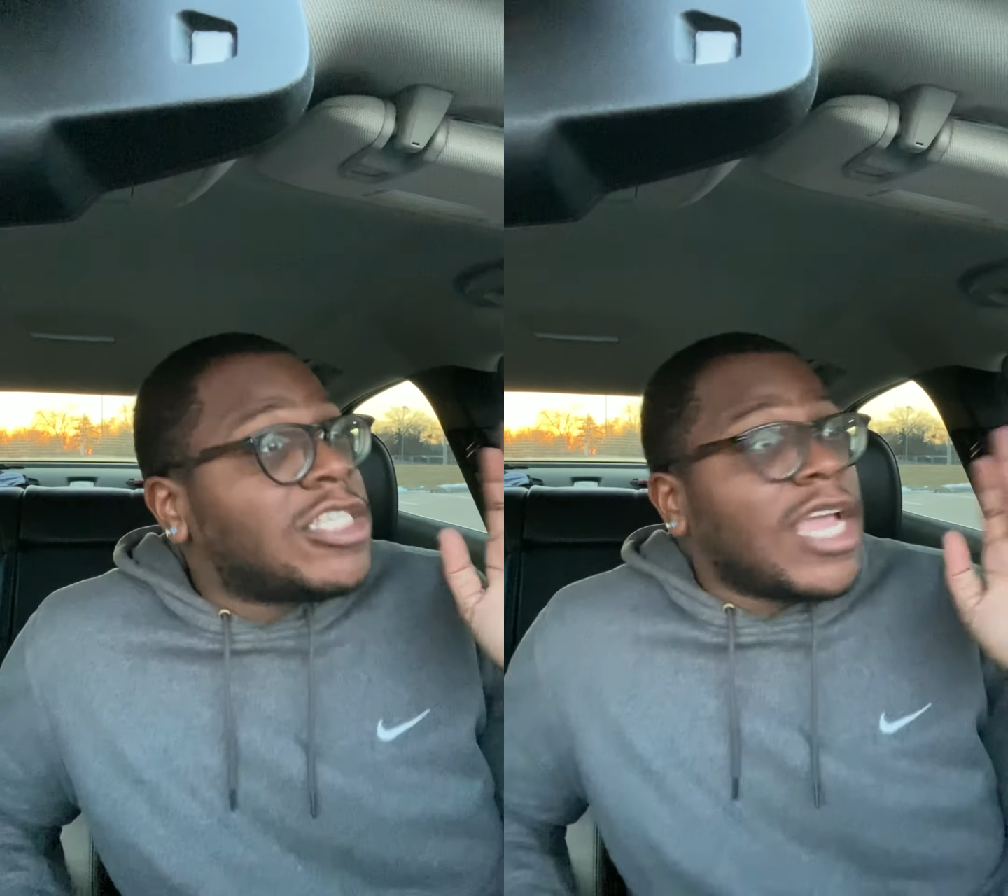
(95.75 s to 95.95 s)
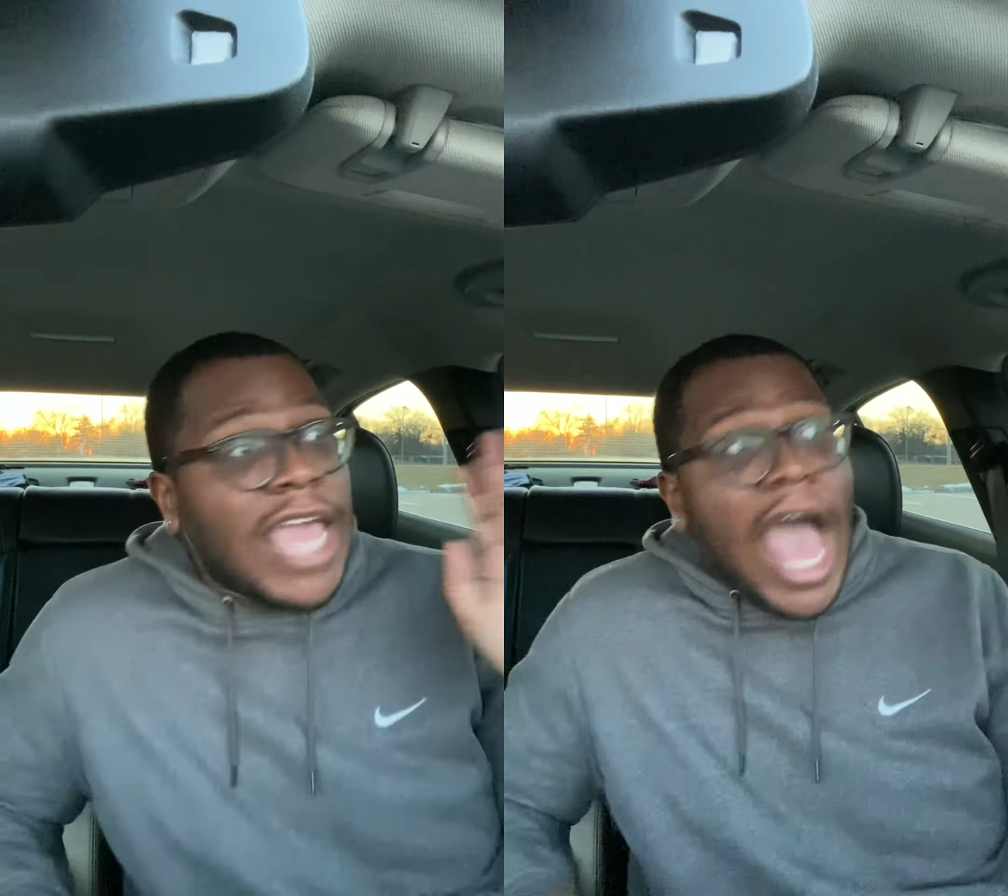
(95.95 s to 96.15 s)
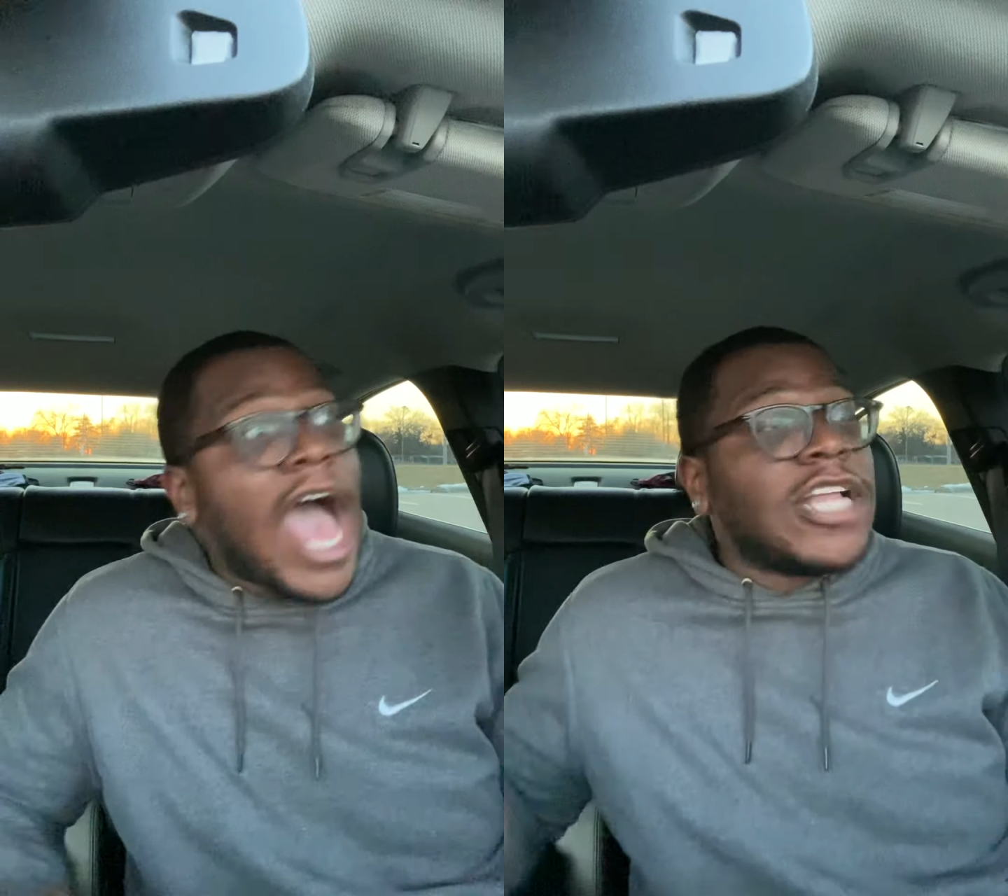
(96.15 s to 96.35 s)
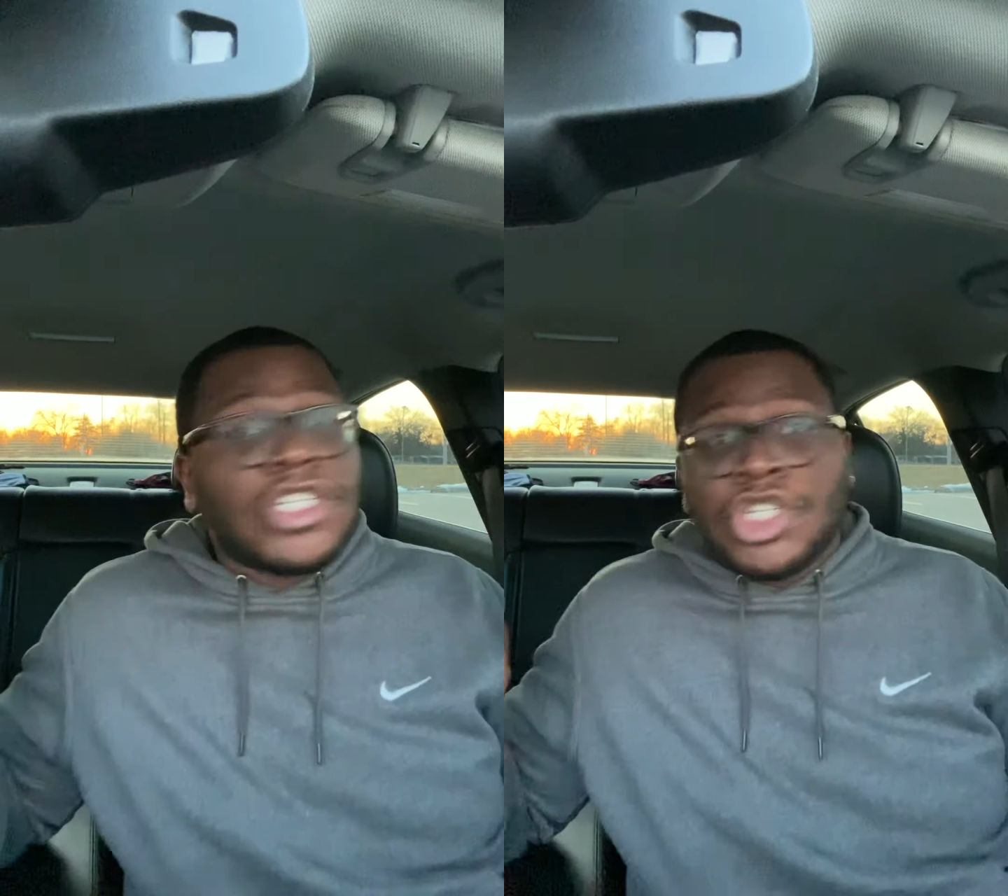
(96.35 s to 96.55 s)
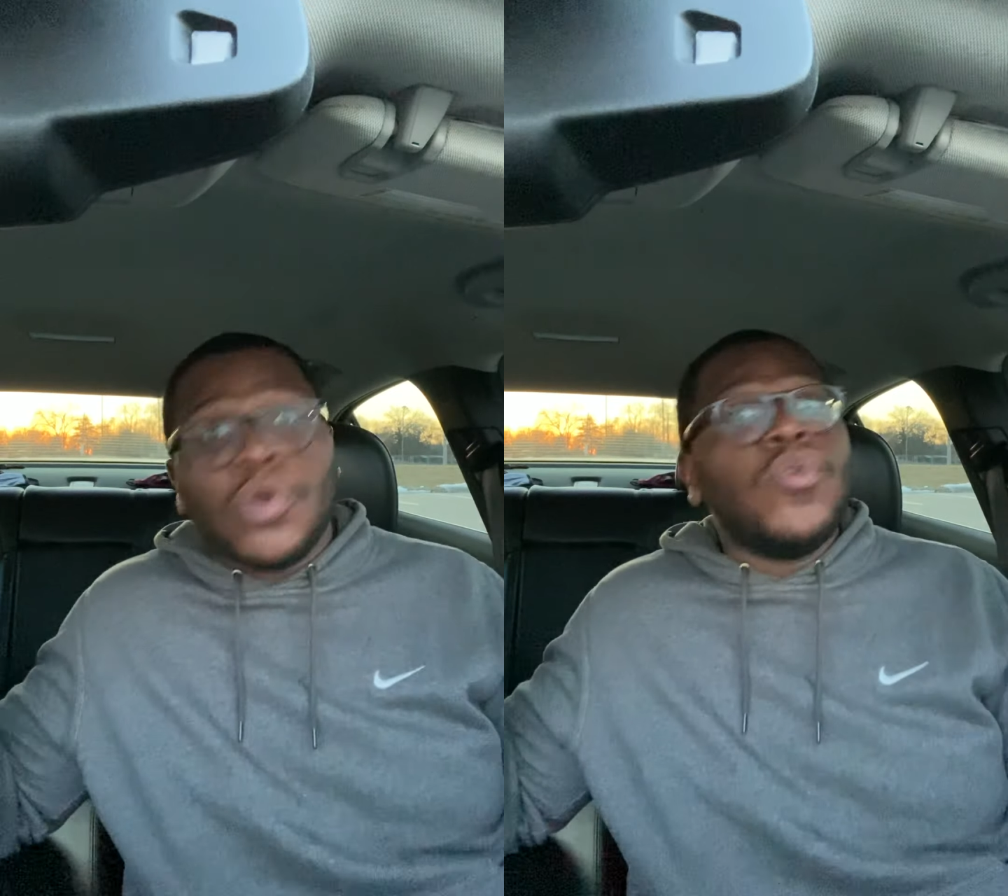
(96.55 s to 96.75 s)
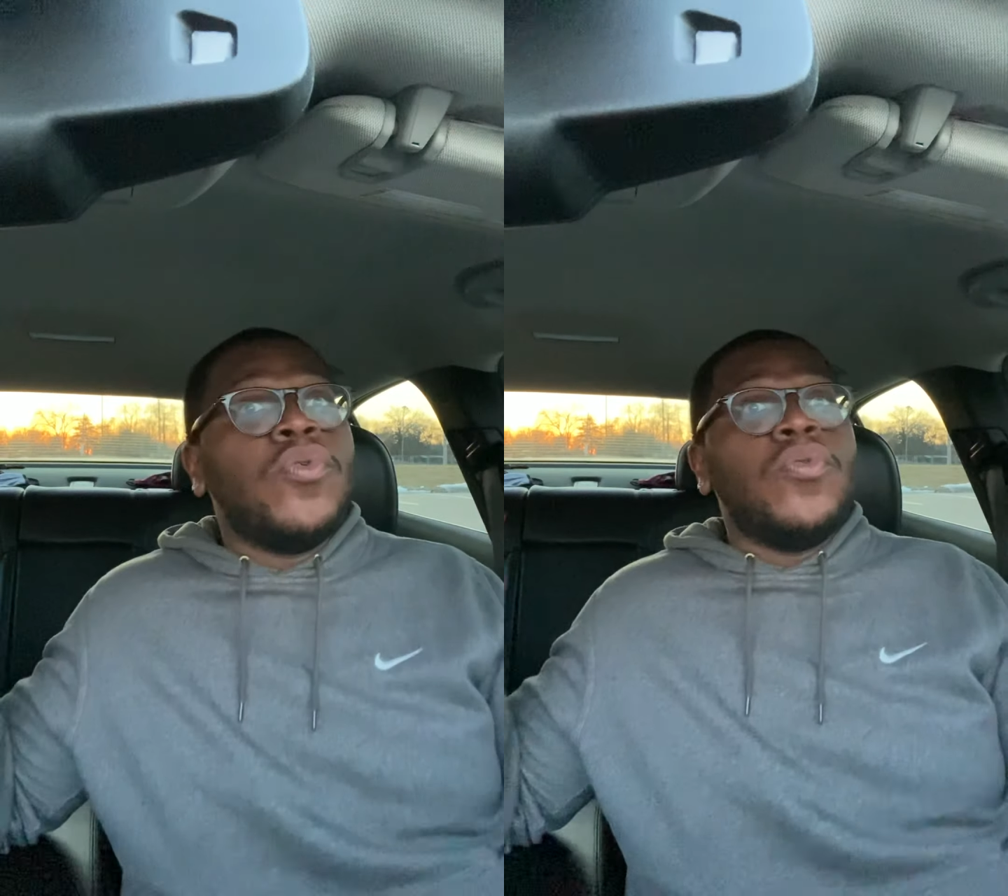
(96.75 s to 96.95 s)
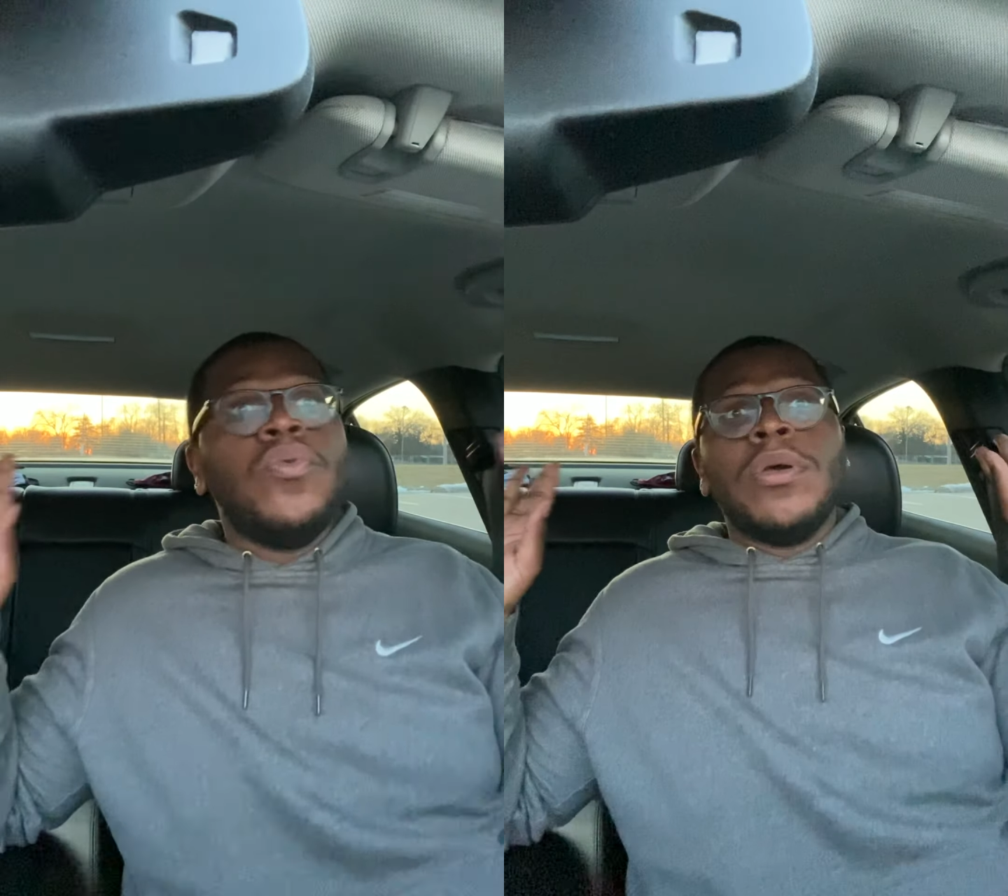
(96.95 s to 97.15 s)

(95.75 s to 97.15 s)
to God, true,